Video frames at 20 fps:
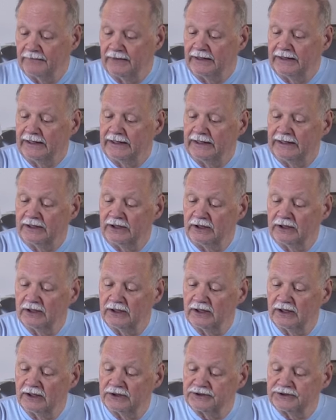and you
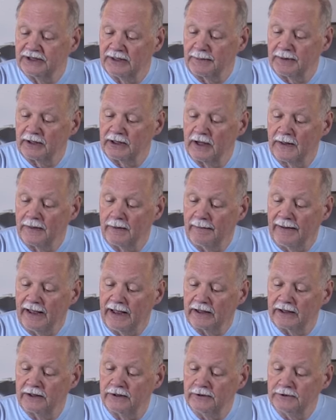slip it on the
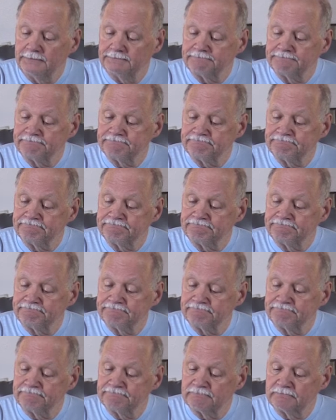back here.
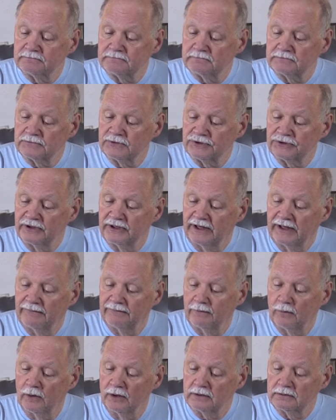There's a name
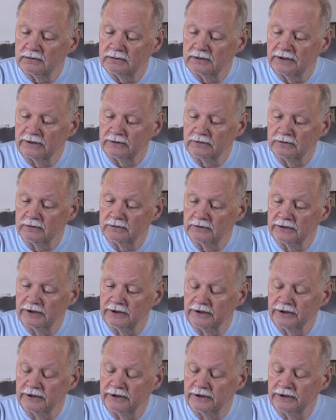for it. I don't know what